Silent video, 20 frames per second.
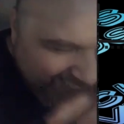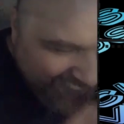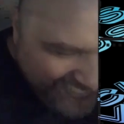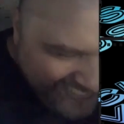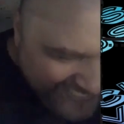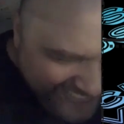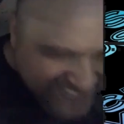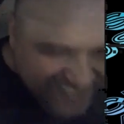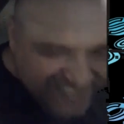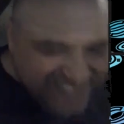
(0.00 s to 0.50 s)

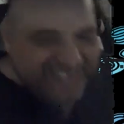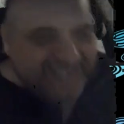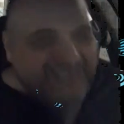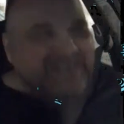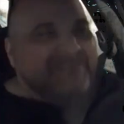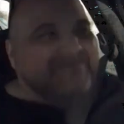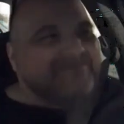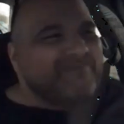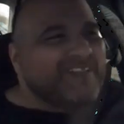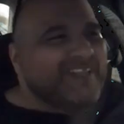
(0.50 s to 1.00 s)

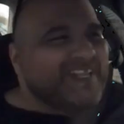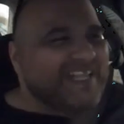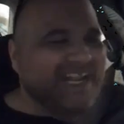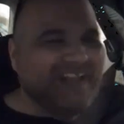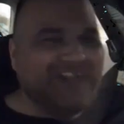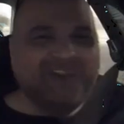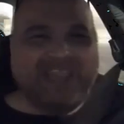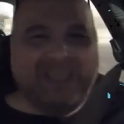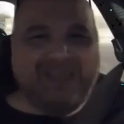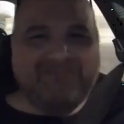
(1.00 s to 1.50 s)
then I
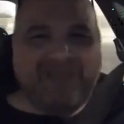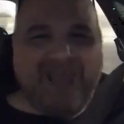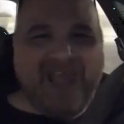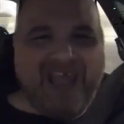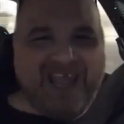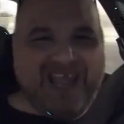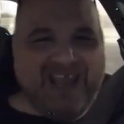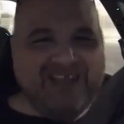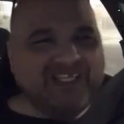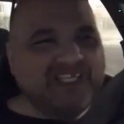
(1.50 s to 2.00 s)
look at
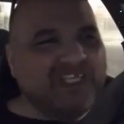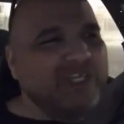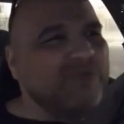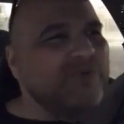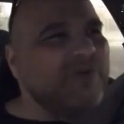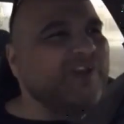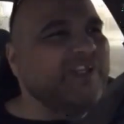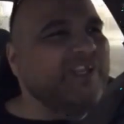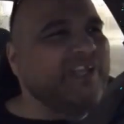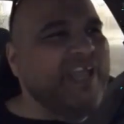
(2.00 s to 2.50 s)
Matt. I was like, "You
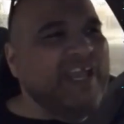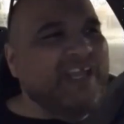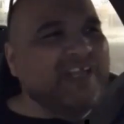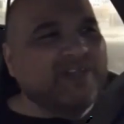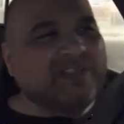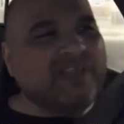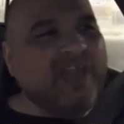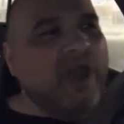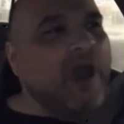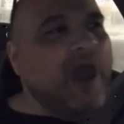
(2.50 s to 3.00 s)
want to?"
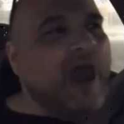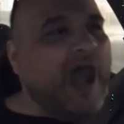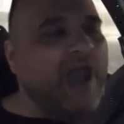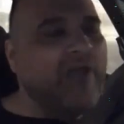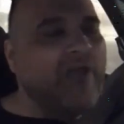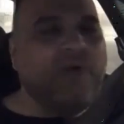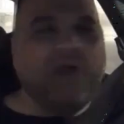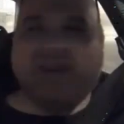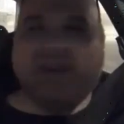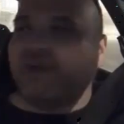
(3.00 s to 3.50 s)
Goes, "I
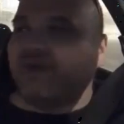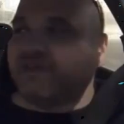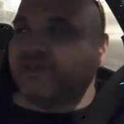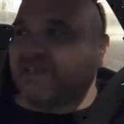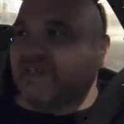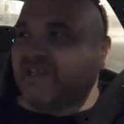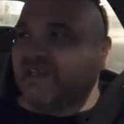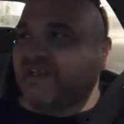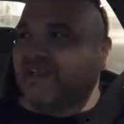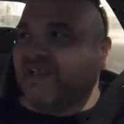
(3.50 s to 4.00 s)
want it." Goes,
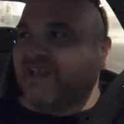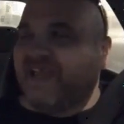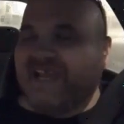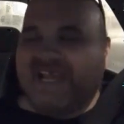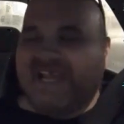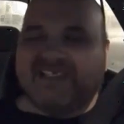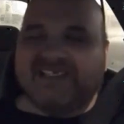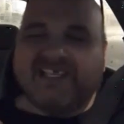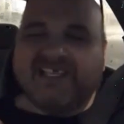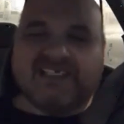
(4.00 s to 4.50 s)
and
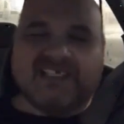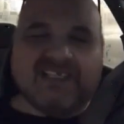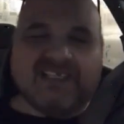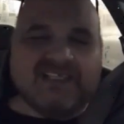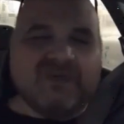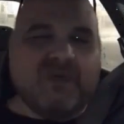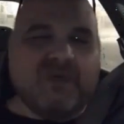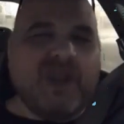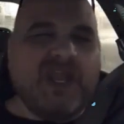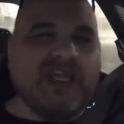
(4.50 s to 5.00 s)
I said
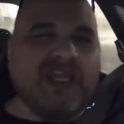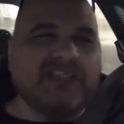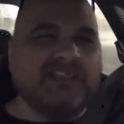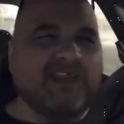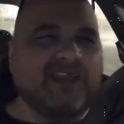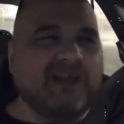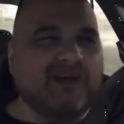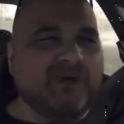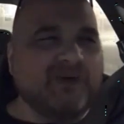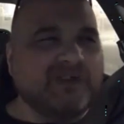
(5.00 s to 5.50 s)
the way I
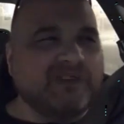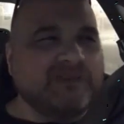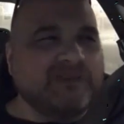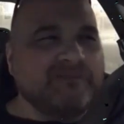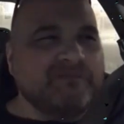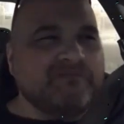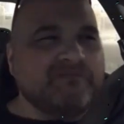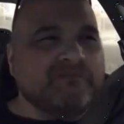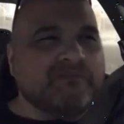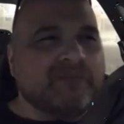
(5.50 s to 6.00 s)
said it was,
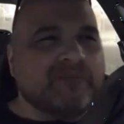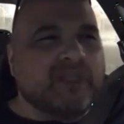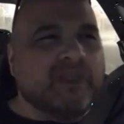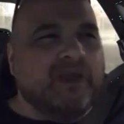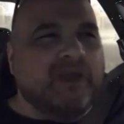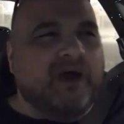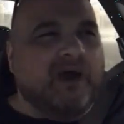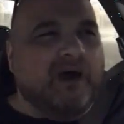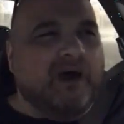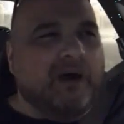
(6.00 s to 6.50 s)

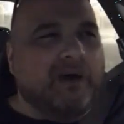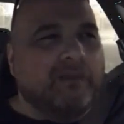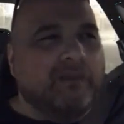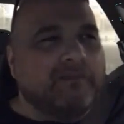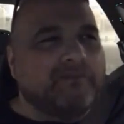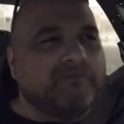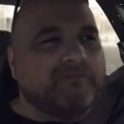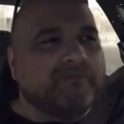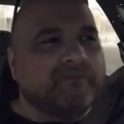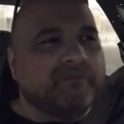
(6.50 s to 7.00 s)
um,